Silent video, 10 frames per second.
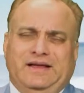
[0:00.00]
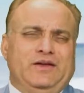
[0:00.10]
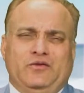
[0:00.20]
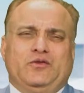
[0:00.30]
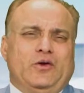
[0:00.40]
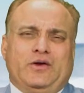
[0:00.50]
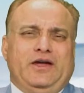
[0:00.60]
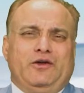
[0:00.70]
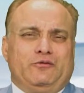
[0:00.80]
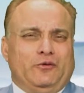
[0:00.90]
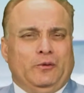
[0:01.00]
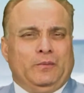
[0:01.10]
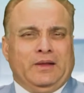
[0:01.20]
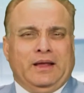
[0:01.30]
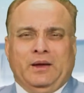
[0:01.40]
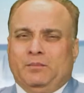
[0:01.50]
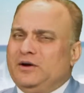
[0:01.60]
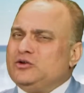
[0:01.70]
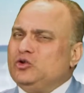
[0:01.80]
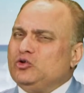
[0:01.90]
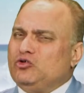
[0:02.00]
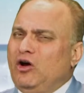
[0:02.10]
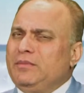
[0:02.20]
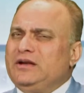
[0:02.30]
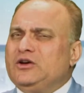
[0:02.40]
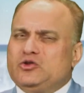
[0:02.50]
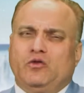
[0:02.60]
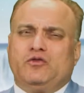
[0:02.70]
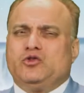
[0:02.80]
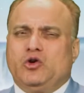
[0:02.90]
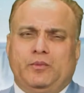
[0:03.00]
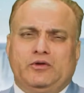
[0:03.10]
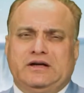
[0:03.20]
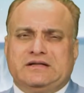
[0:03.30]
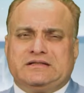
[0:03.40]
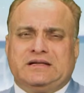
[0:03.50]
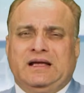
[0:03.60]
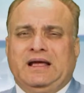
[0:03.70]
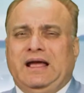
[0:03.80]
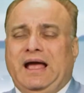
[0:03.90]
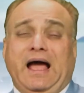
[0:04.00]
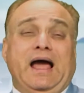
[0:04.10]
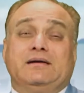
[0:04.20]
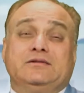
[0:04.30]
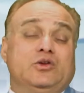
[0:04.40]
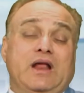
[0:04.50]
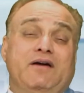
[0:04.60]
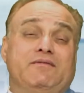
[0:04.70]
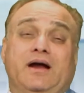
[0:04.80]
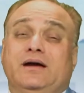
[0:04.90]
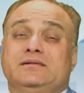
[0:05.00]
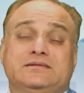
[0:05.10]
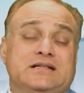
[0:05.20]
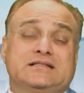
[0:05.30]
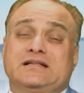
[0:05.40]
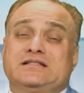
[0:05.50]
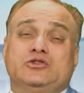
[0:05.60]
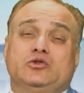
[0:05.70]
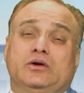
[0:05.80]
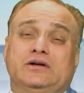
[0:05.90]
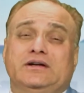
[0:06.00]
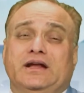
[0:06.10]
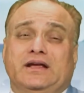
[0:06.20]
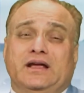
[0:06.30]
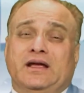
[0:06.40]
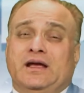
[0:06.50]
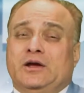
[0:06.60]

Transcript: if you're careful. But you'll dominate over your opponents and you'll have success in your undertaking.